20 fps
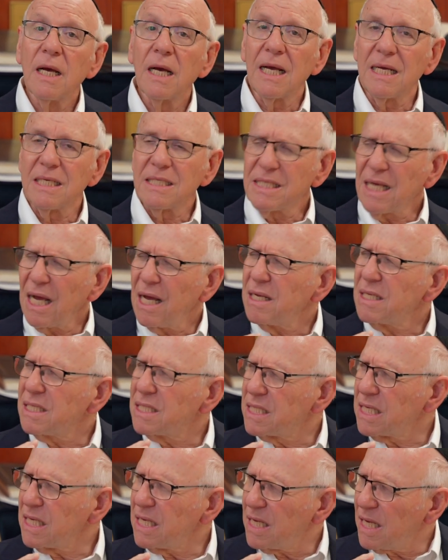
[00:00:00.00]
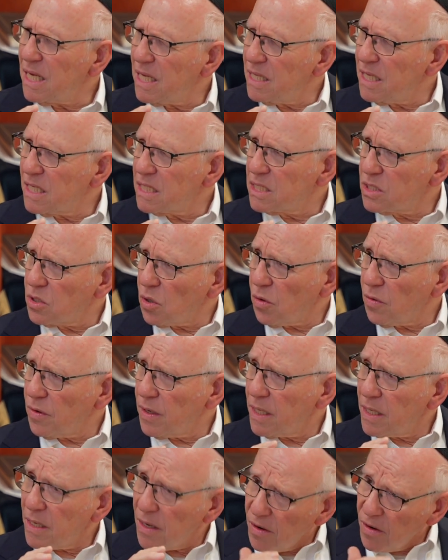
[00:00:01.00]
Chazal see in the
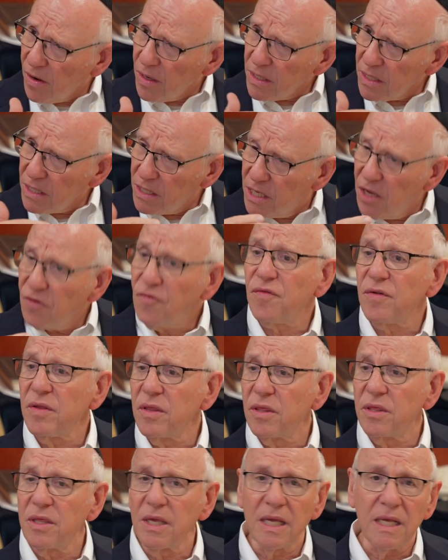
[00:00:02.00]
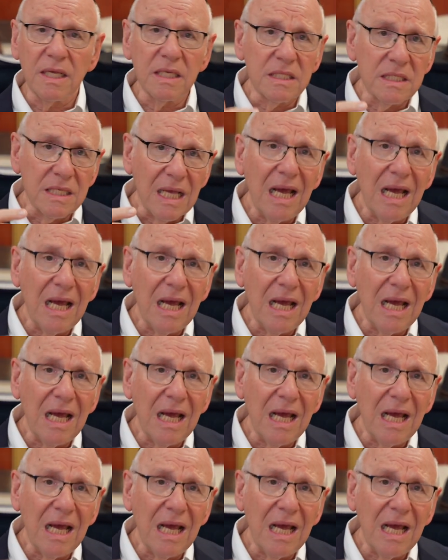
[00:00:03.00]
story different things.